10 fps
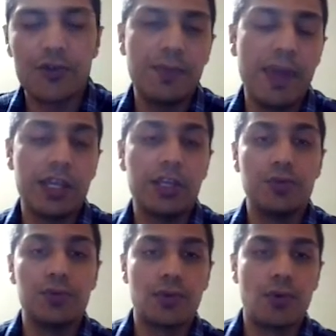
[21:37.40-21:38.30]
actually make
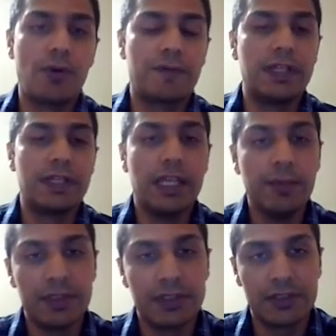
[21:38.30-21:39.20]
use of the
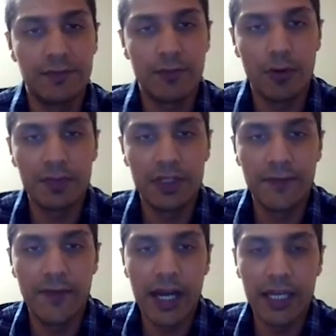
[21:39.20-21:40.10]
labels from the
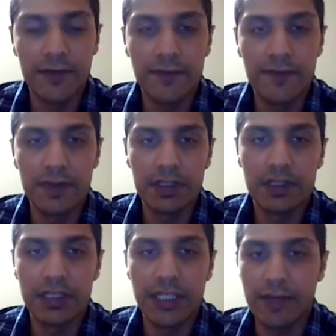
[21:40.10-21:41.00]
5
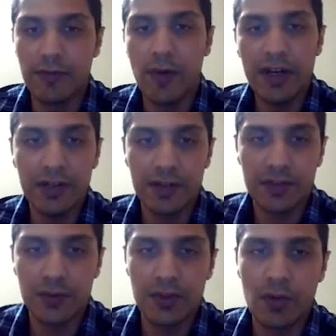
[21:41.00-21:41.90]
AV vendors.
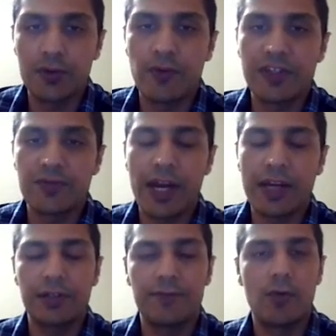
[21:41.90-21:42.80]
So those were
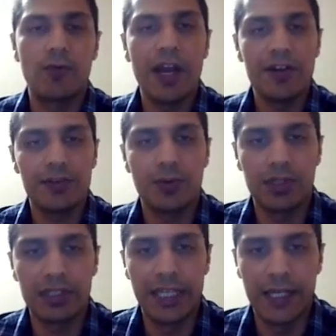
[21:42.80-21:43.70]
extracted from
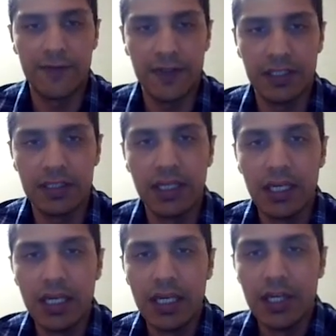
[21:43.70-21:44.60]
VirusTotal data feed.
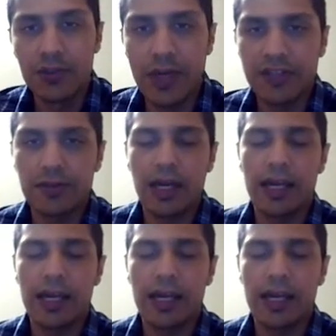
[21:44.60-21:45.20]
So